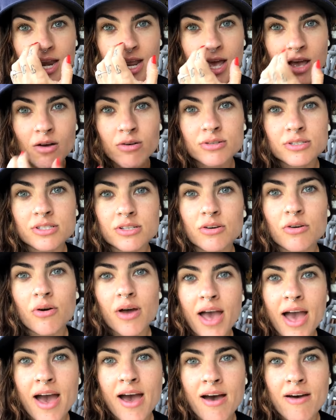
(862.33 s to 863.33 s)
And I also
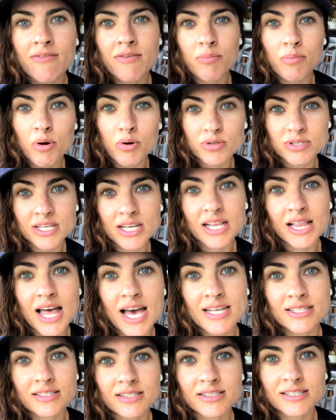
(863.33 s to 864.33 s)
have a posing
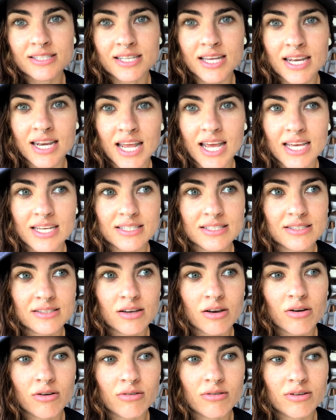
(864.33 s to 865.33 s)
class on Sunday,
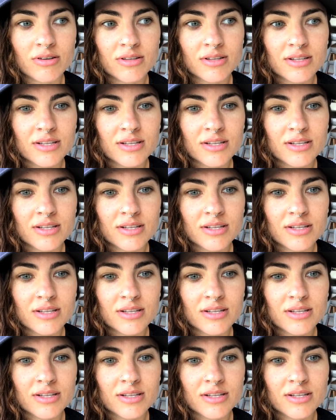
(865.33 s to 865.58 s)
so